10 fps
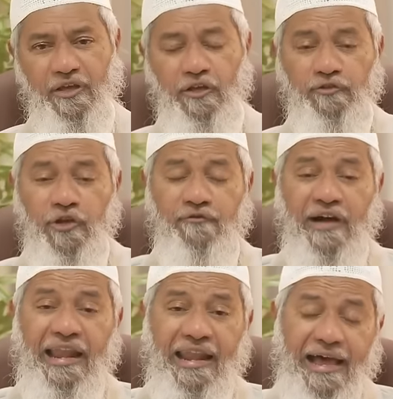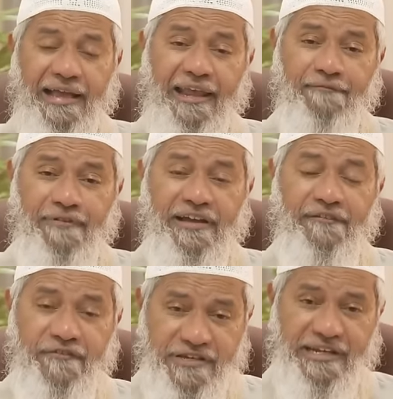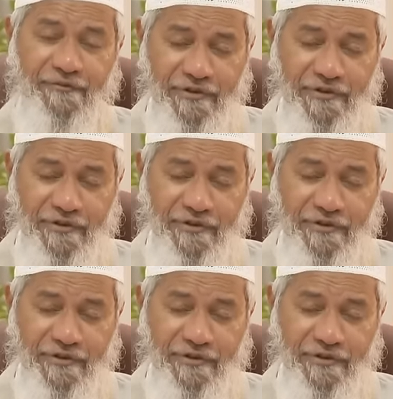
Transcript: So if Allah can forgive shirk,